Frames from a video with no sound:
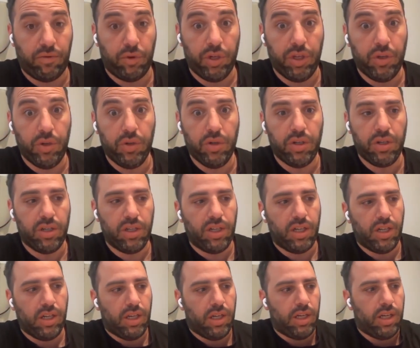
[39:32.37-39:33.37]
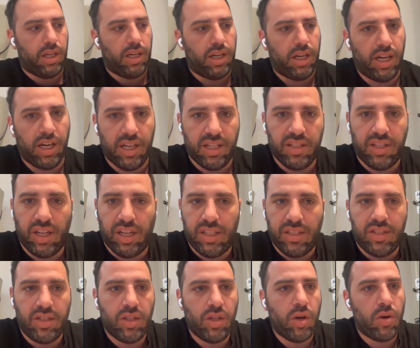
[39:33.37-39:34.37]
for you. There
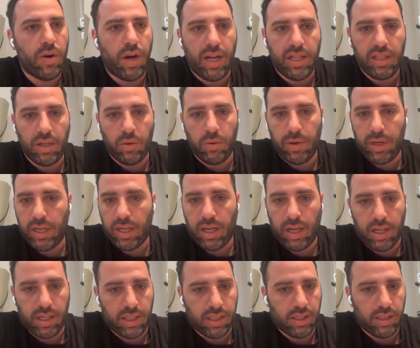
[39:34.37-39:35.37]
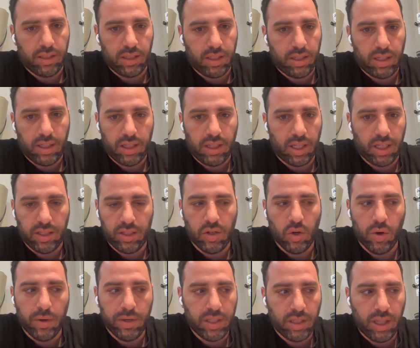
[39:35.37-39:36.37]
is no other way, right, than
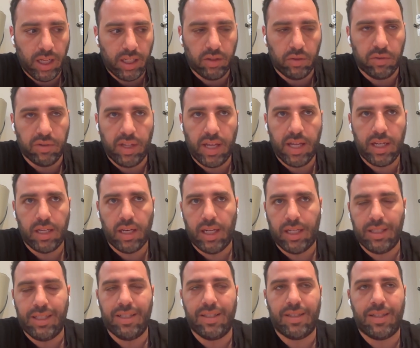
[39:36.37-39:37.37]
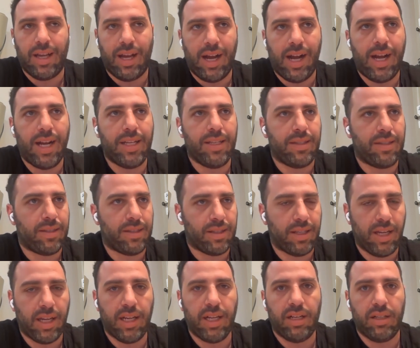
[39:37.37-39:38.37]
going like to take like this high
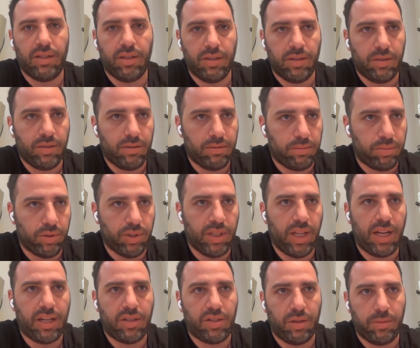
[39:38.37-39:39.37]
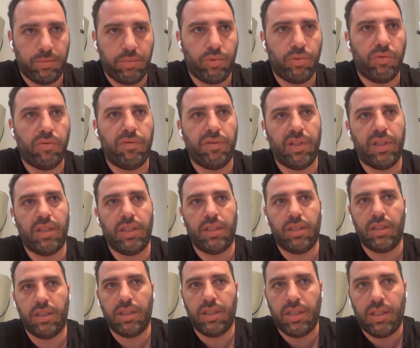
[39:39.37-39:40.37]
scale production
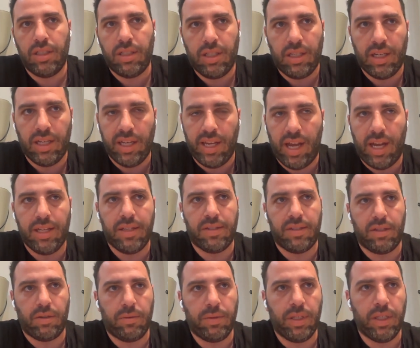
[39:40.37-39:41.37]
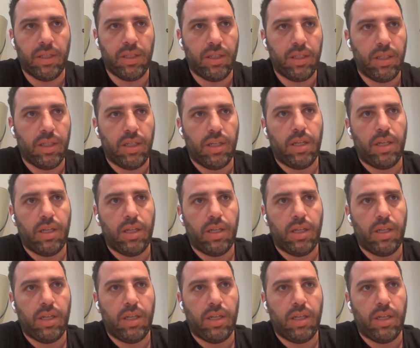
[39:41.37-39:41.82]
proven AI SRE.